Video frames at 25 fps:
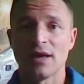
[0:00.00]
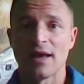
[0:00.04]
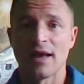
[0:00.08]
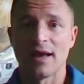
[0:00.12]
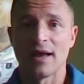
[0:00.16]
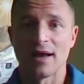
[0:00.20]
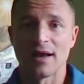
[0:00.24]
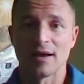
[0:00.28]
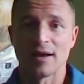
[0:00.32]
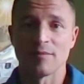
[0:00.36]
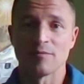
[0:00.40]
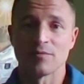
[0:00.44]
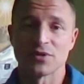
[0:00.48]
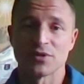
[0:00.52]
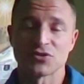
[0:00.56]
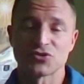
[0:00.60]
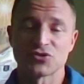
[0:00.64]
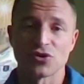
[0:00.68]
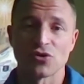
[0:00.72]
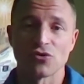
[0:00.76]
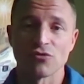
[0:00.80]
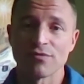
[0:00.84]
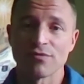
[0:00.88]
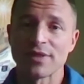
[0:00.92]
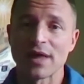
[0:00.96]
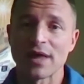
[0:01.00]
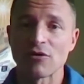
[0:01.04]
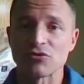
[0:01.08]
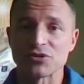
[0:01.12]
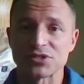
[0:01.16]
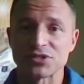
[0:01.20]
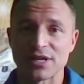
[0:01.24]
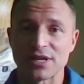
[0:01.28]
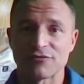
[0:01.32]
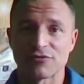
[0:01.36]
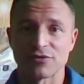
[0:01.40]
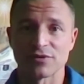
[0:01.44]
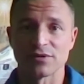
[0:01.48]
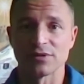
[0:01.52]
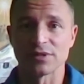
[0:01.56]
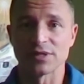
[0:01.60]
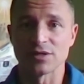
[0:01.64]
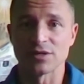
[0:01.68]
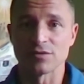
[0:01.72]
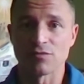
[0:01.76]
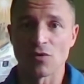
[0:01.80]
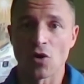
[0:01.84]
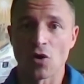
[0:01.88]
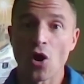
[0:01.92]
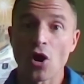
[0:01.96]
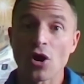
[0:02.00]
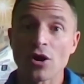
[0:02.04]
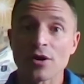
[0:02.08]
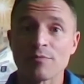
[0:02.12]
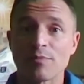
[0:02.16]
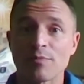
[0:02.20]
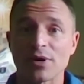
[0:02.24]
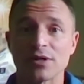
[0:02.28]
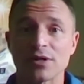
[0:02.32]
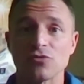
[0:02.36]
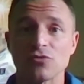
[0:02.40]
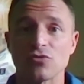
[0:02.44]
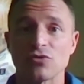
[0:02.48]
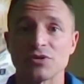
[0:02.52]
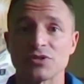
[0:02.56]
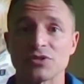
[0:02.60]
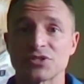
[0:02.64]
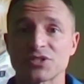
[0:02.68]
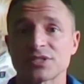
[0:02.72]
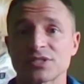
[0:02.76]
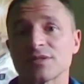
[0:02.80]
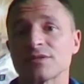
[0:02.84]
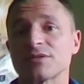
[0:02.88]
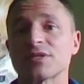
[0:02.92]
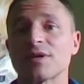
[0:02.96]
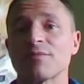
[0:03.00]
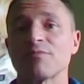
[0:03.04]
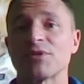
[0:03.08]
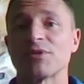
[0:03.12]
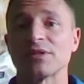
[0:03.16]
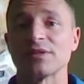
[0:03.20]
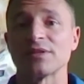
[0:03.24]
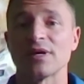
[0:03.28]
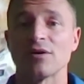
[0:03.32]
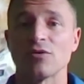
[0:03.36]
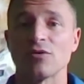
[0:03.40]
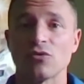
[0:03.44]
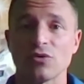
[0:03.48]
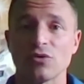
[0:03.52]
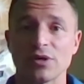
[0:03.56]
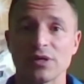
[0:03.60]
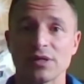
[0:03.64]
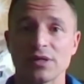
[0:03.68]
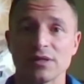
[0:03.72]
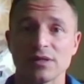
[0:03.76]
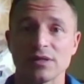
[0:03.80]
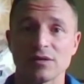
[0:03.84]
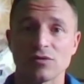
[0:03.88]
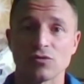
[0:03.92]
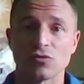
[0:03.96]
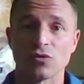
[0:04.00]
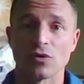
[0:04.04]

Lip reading: And so that was definitely hard, but it was something that we